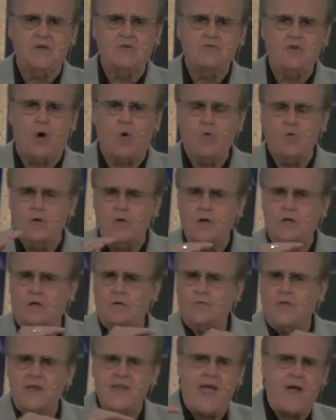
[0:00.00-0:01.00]
Don't look
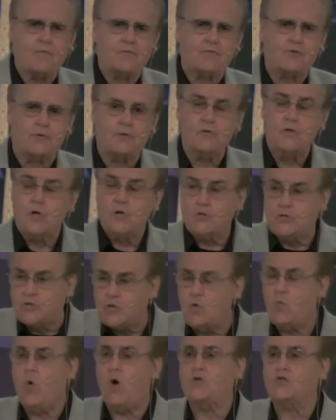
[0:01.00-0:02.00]
on the natural.
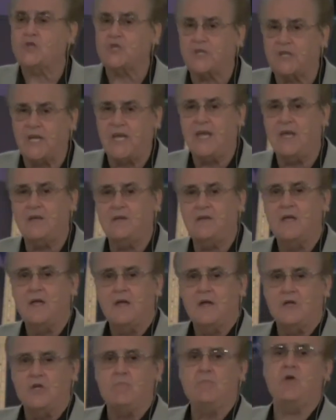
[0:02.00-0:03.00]
Do what you can
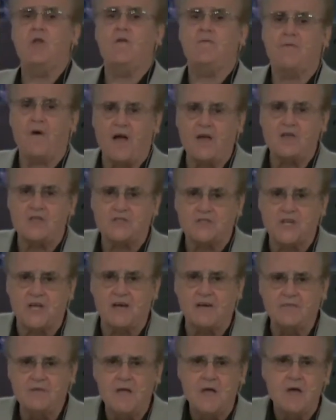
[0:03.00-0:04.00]
to beautify
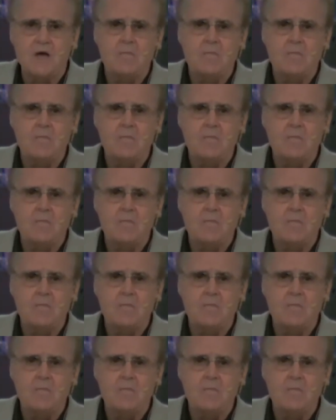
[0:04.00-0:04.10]
yourself.